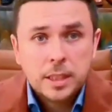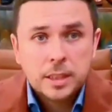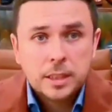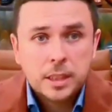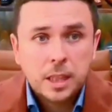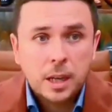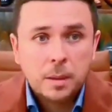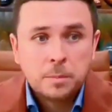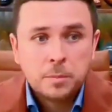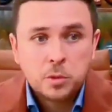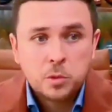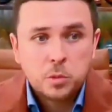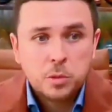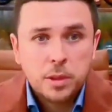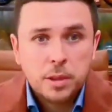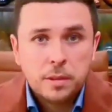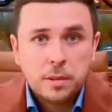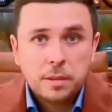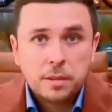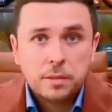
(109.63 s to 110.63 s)
comes
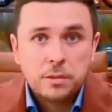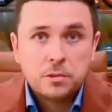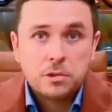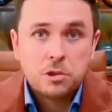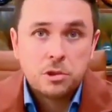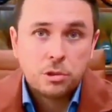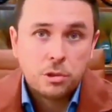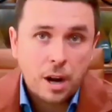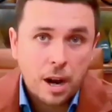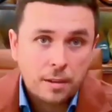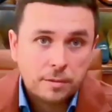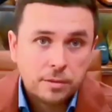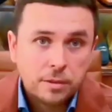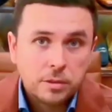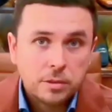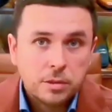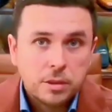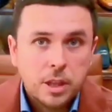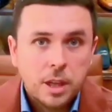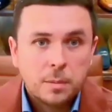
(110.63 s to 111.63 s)
with
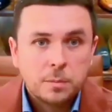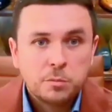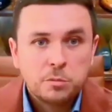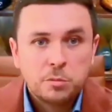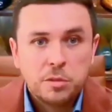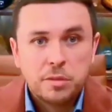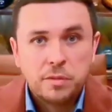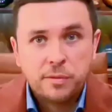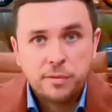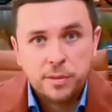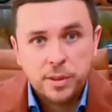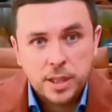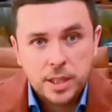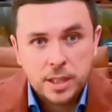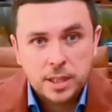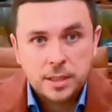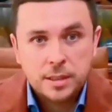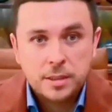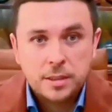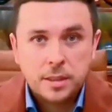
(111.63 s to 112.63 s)
travel, comes with
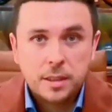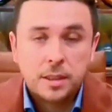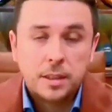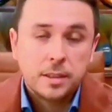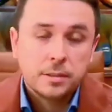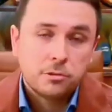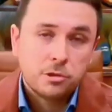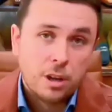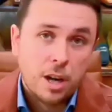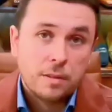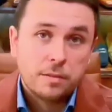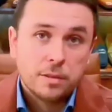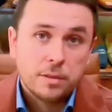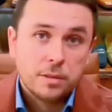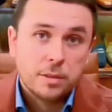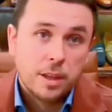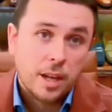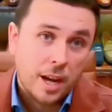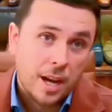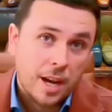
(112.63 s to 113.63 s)
fittings.
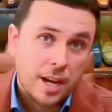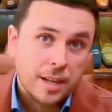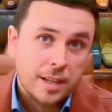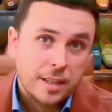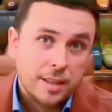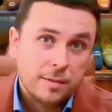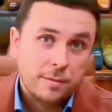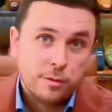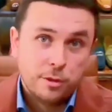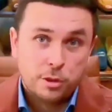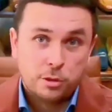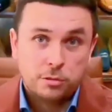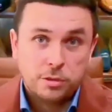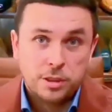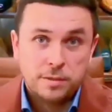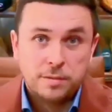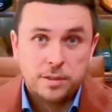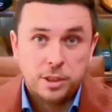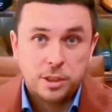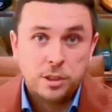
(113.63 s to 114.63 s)
Travel, i.e. if you don't
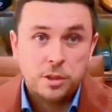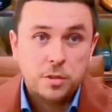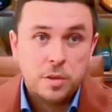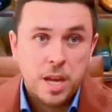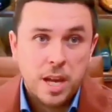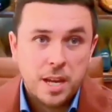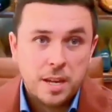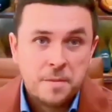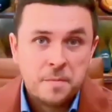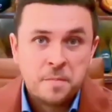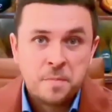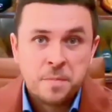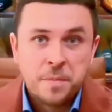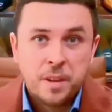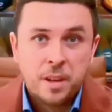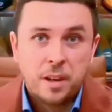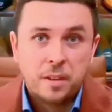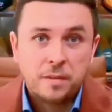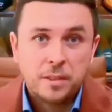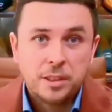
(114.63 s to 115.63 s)
live in the UK,
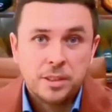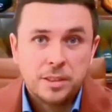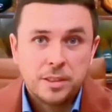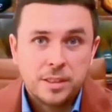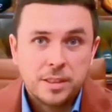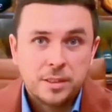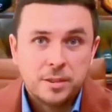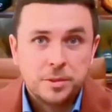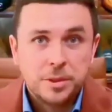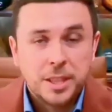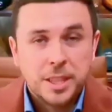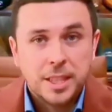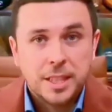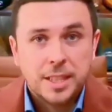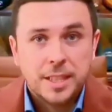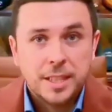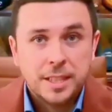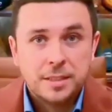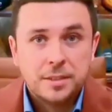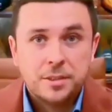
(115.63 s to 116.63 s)
obviously you got to
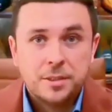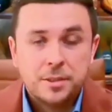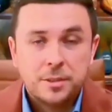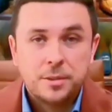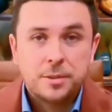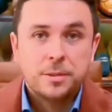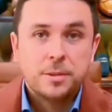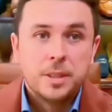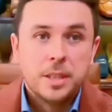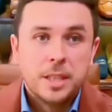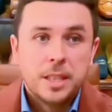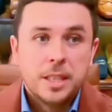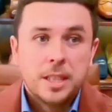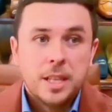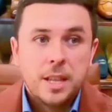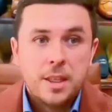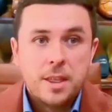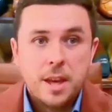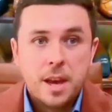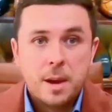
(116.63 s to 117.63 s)
get to
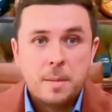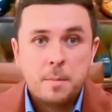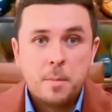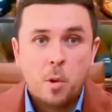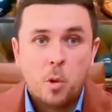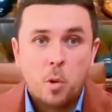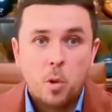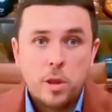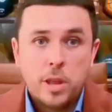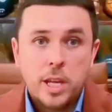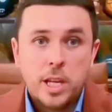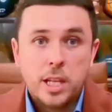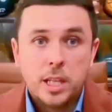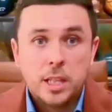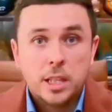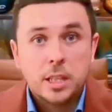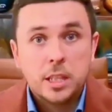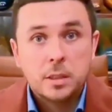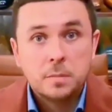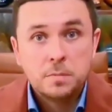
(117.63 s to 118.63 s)
them or they got
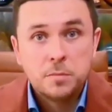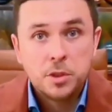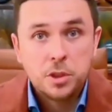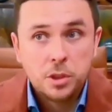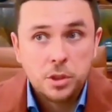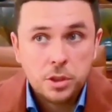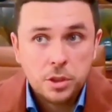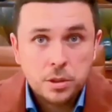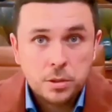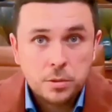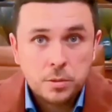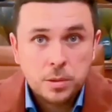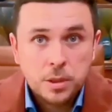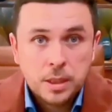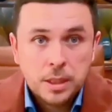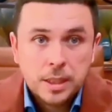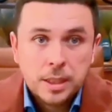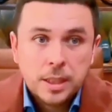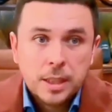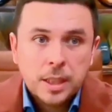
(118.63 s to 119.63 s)
to come to you,
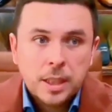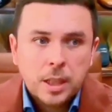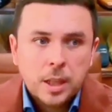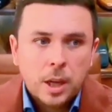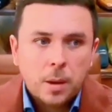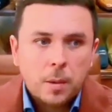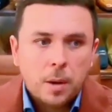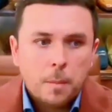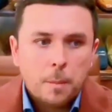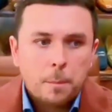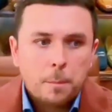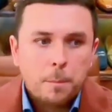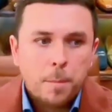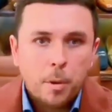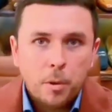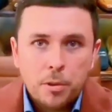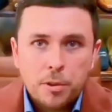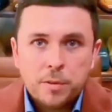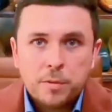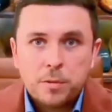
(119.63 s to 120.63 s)

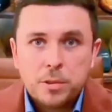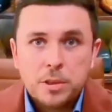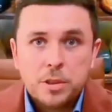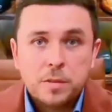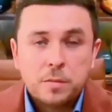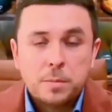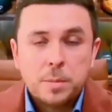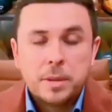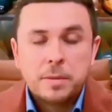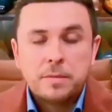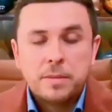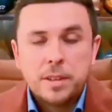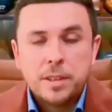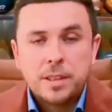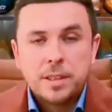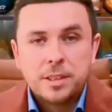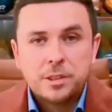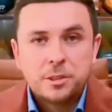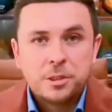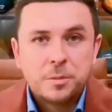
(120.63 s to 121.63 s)
both of which have been
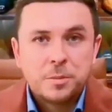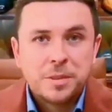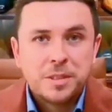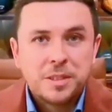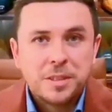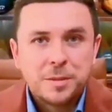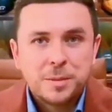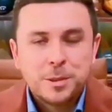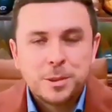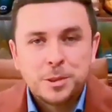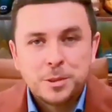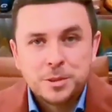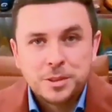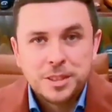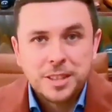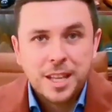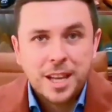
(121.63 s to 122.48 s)
very extremely difficult in the